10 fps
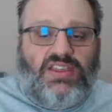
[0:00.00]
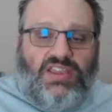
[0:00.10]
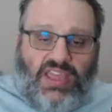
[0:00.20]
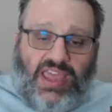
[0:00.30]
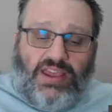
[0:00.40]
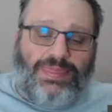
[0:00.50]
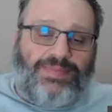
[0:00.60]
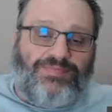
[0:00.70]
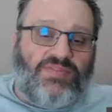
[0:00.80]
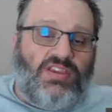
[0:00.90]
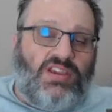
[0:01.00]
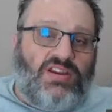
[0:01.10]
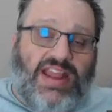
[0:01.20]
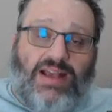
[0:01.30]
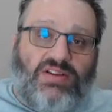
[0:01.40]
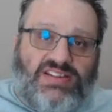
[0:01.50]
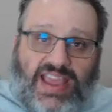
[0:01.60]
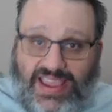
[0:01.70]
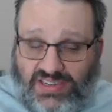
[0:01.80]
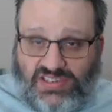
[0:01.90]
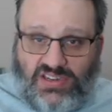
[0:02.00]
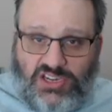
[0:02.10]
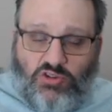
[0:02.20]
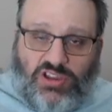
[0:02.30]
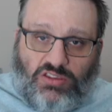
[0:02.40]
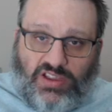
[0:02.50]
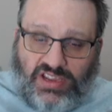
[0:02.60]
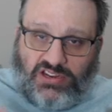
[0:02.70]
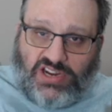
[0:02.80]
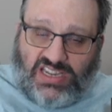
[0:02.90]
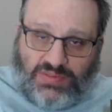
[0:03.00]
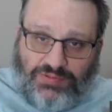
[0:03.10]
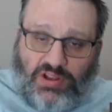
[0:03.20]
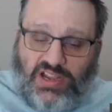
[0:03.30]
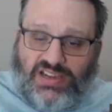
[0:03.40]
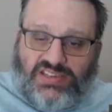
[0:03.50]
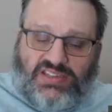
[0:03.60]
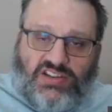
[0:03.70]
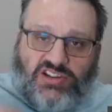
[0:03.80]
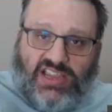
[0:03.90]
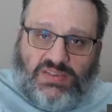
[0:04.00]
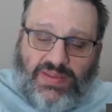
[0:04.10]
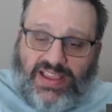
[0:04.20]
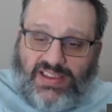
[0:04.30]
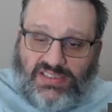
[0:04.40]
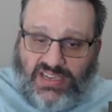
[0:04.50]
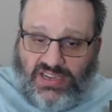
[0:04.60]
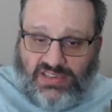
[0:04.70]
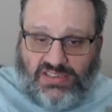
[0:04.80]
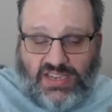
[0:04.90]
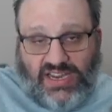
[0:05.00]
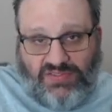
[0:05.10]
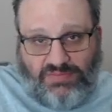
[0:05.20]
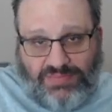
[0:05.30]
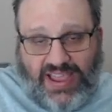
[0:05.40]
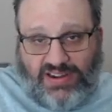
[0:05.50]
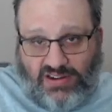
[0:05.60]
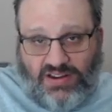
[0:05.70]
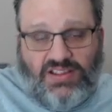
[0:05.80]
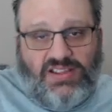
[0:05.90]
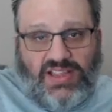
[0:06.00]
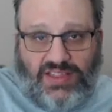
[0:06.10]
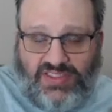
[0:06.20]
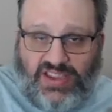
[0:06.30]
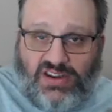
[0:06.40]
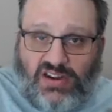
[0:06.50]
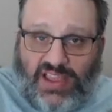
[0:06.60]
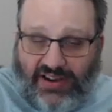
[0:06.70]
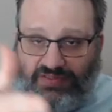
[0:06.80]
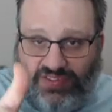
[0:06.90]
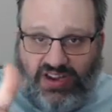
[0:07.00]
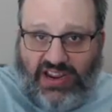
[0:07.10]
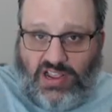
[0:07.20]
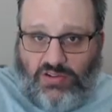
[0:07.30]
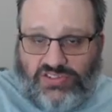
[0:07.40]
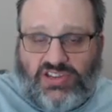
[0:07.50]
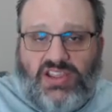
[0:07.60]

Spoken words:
And nowadays, you can look in chess books and chess magazines, and even better, on the internet and videos,